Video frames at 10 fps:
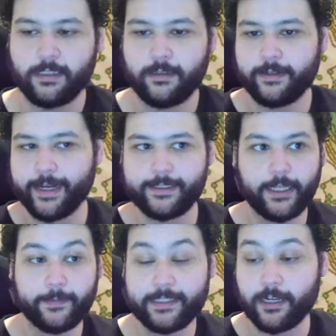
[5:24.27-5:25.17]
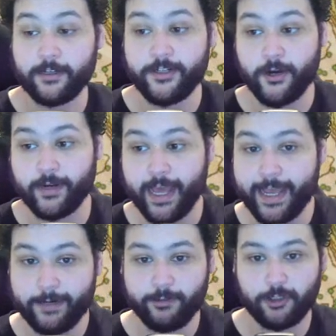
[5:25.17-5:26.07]
Next up is Unknown
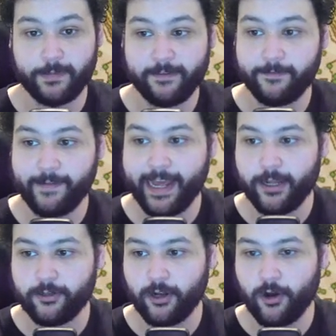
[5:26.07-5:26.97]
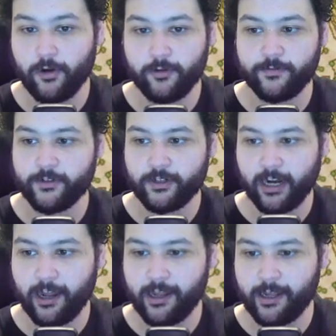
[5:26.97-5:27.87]
N, which can be found over
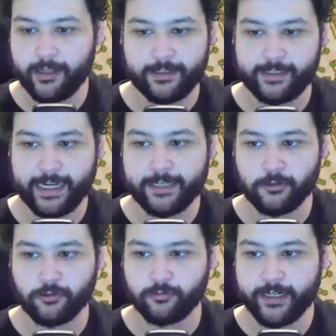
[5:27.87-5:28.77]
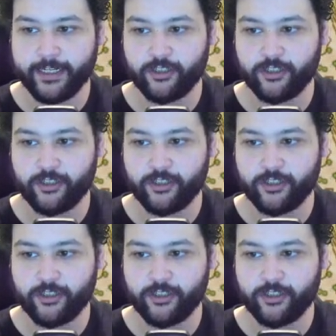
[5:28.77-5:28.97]
on Sands Reach,